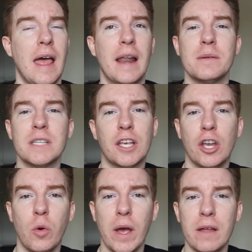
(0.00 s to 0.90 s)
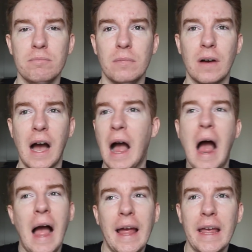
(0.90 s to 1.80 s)
And I was like, you know what?
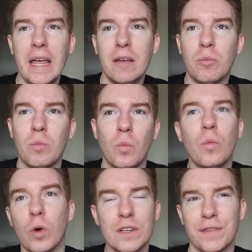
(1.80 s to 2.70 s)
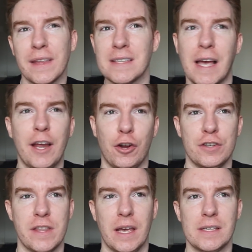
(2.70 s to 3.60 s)
I worked for this. I
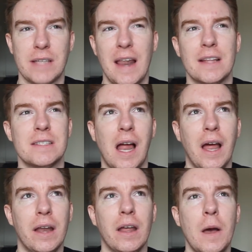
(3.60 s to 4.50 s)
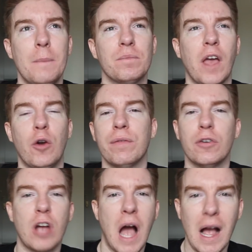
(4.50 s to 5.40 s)
earned this. And it's not, I don't
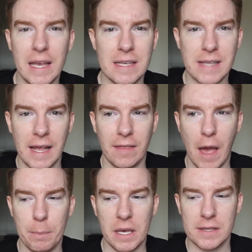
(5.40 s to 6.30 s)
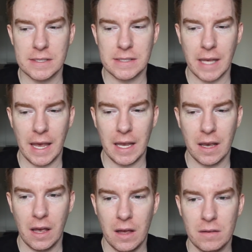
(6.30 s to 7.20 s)
feel cocky saying that because it's
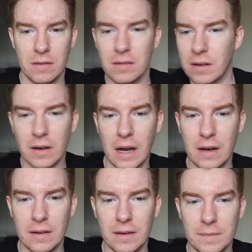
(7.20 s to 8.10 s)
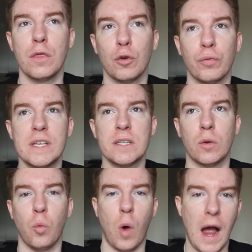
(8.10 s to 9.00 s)
like the
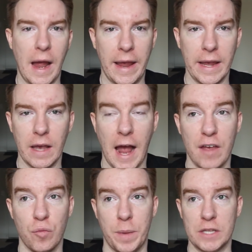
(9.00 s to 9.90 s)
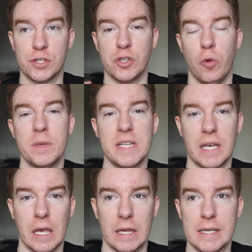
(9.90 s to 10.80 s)
reason why I've been so
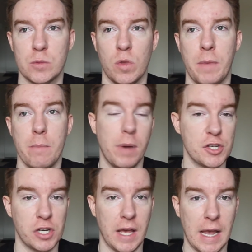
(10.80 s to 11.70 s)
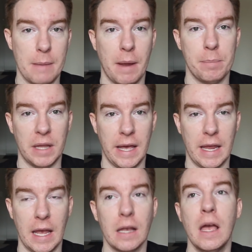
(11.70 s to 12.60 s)
meticulous with my budgeting and my
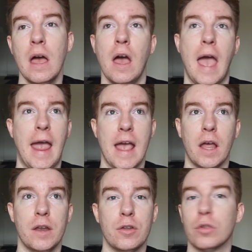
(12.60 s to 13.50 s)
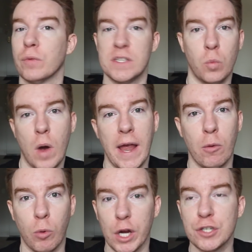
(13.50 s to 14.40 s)
planning and the reason why I
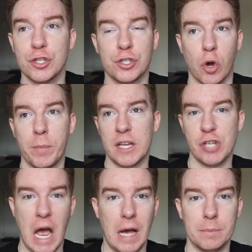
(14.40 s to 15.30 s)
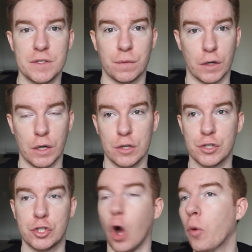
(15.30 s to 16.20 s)
worked so many jobs for
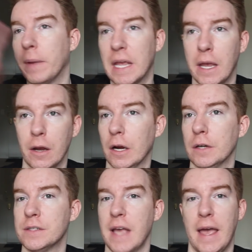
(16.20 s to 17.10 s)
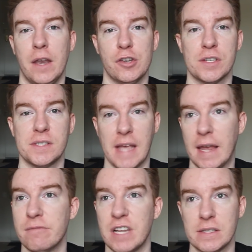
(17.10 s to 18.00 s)
so many years and just
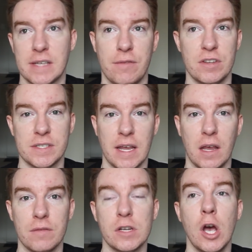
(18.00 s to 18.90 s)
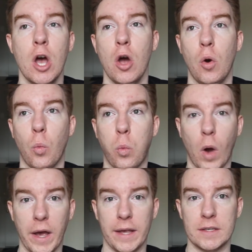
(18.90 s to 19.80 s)
saved and saved and saved
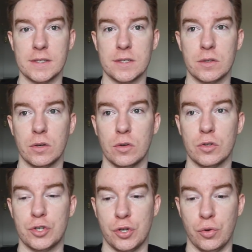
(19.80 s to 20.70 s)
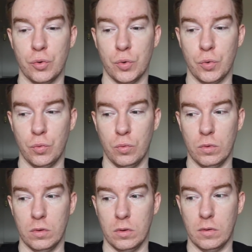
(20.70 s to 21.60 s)
was to
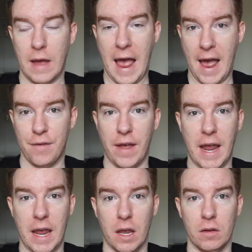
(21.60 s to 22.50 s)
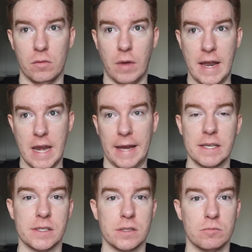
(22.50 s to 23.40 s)
have a, a
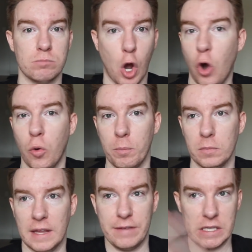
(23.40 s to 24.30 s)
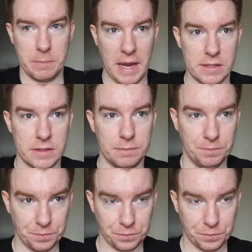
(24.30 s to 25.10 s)
nice home, living space.